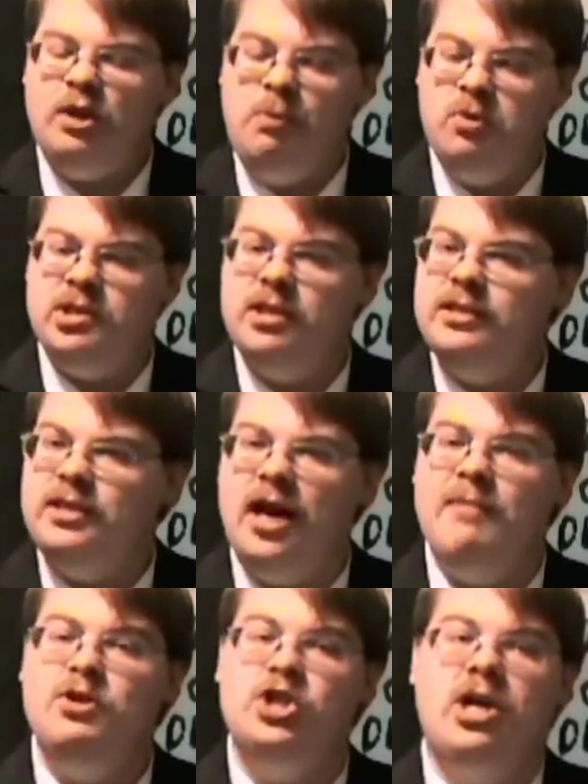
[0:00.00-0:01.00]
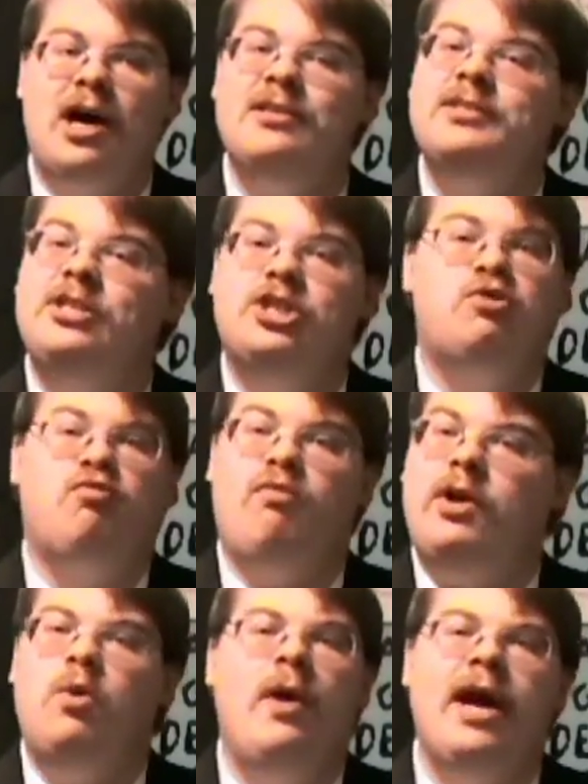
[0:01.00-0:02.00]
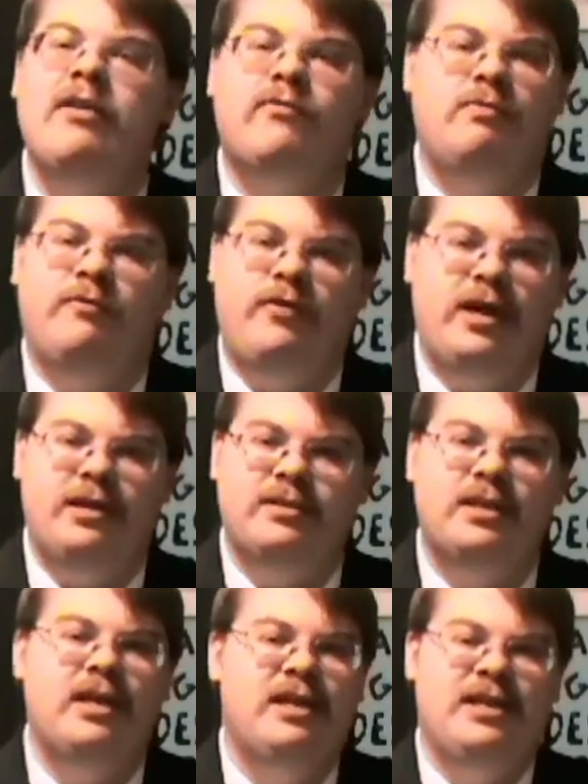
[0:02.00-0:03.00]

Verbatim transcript: Most of the time, you should honestly just run away from fights.